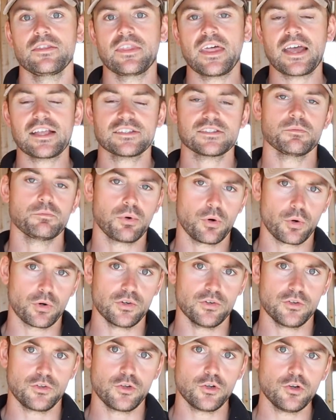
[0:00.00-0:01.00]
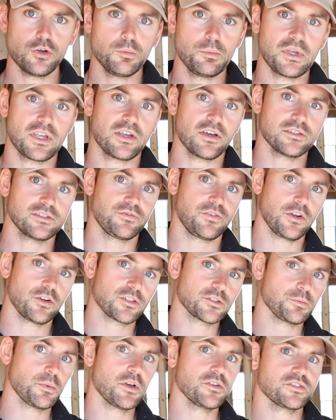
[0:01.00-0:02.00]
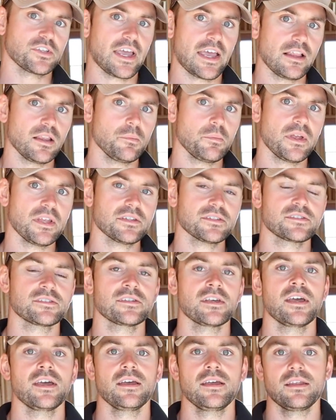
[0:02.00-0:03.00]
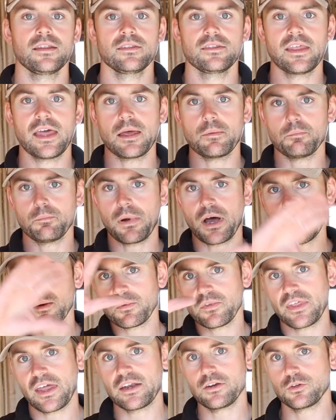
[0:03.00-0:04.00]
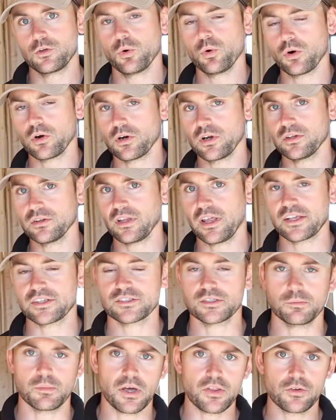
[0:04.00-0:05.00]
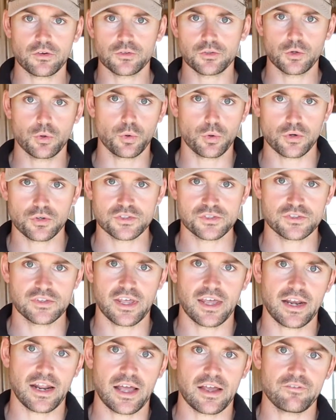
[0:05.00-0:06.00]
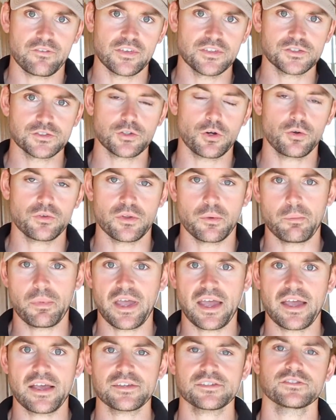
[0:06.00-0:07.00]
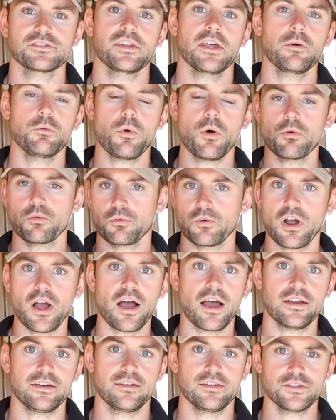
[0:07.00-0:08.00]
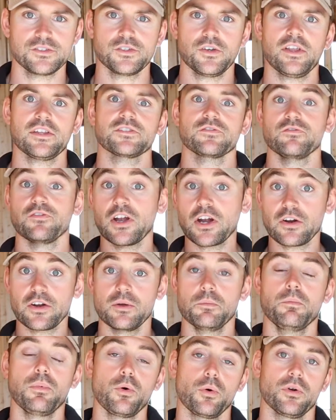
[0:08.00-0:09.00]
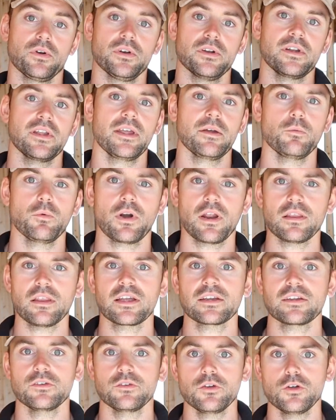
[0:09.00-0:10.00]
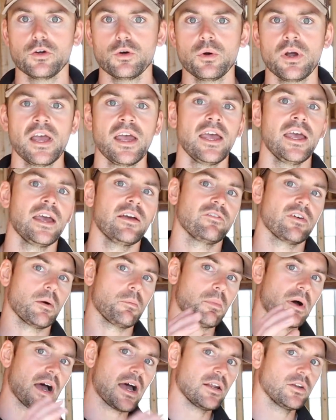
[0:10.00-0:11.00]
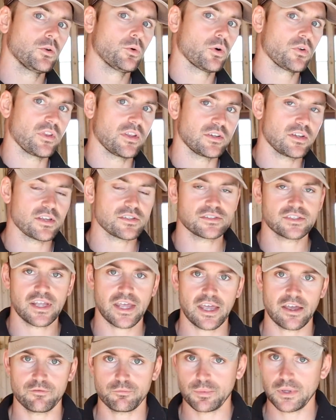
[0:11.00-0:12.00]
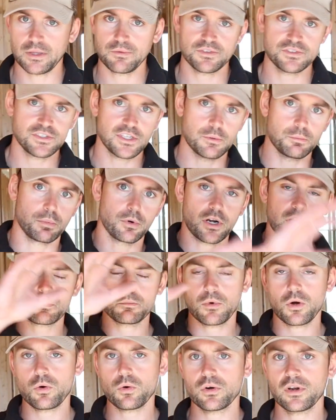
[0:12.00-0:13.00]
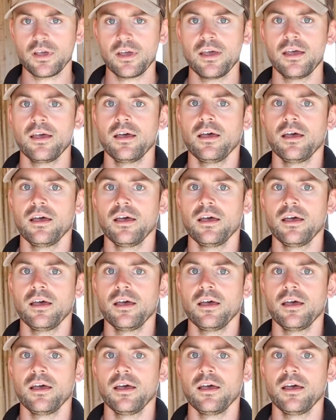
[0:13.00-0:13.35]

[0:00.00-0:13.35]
that's important too, because if you're exposed to elements, that bottom of that door, unlike some other doors that I've installed in the past, they won't rot. So that's very important. And what I like to do, if I buy a door that doesn't have P V C brick mold,